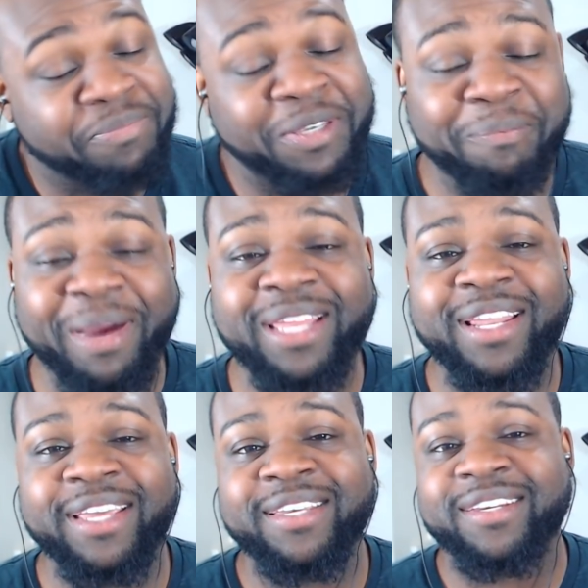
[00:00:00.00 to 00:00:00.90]
you might
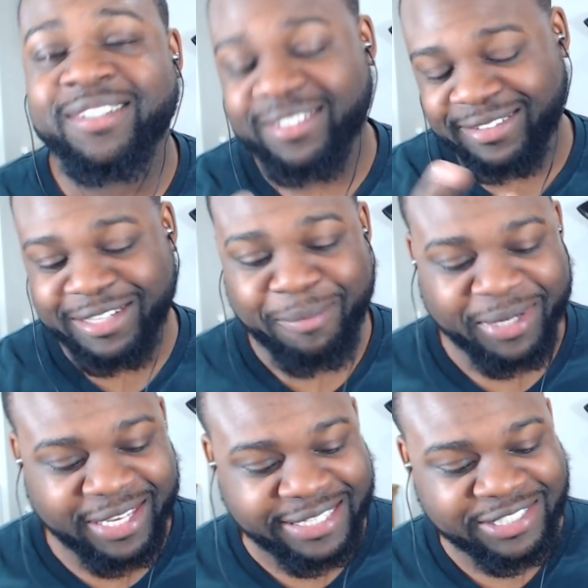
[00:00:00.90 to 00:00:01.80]
like it. And I'm going
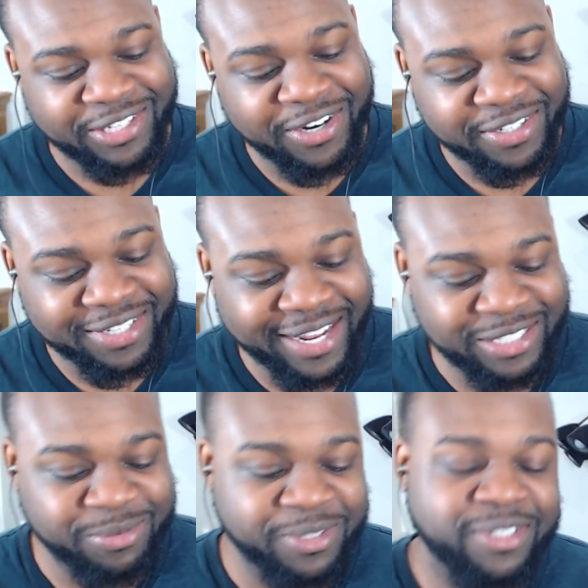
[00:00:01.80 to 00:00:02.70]
to catch y'all on the
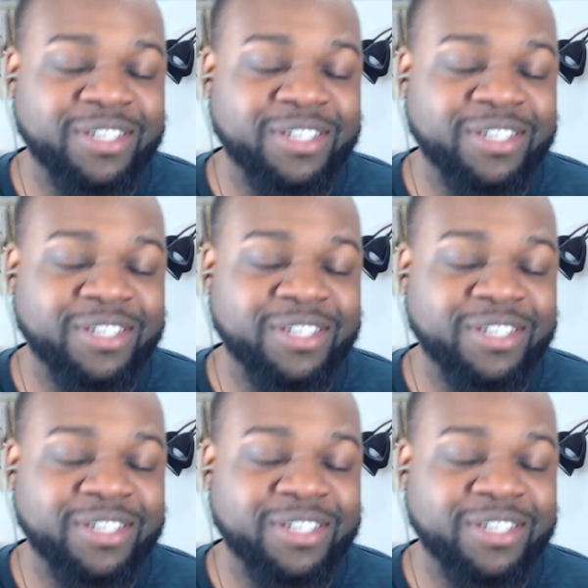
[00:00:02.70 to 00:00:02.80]
next one.